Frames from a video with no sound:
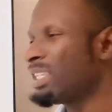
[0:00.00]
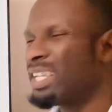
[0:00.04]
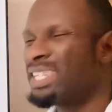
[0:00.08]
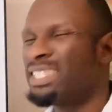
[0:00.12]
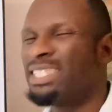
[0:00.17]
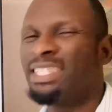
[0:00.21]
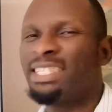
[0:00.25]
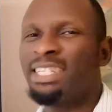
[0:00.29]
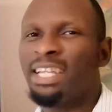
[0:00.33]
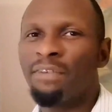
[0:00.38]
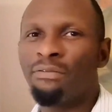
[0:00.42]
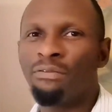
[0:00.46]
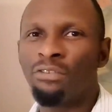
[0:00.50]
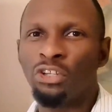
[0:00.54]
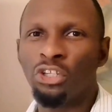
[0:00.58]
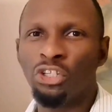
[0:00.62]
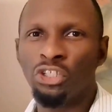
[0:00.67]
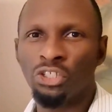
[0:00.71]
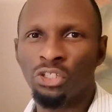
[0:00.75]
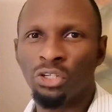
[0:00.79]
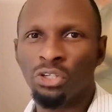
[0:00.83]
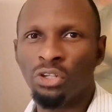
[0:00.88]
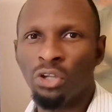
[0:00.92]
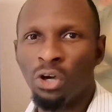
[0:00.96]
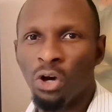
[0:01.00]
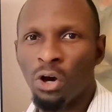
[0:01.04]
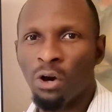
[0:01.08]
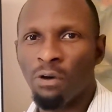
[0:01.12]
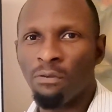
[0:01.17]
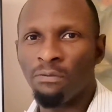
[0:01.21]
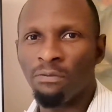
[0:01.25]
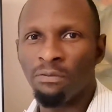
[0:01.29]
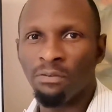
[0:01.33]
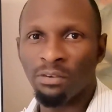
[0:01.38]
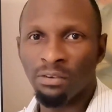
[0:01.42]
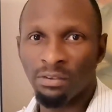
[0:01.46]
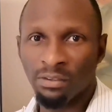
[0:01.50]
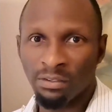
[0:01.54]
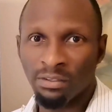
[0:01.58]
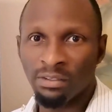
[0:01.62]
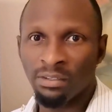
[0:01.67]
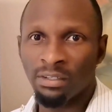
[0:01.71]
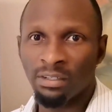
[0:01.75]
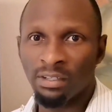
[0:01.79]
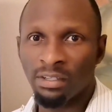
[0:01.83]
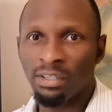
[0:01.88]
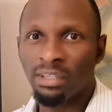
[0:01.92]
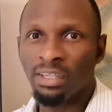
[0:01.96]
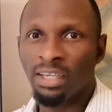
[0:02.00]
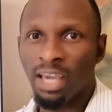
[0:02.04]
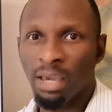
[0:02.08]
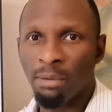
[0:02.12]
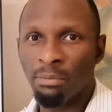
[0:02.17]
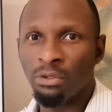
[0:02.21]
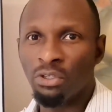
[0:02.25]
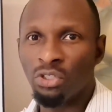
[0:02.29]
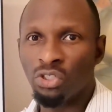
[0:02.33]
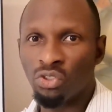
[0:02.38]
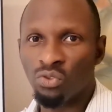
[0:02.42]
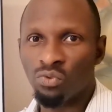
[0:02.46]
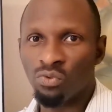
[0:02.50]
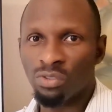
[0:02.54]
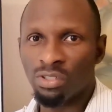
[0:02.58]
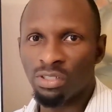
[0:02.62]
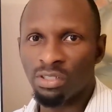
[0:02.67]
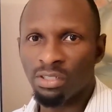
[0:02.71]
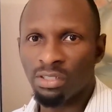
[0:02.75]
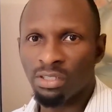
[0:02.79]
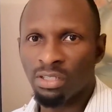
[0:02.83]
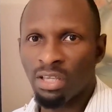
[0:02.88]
the definition of chemistry.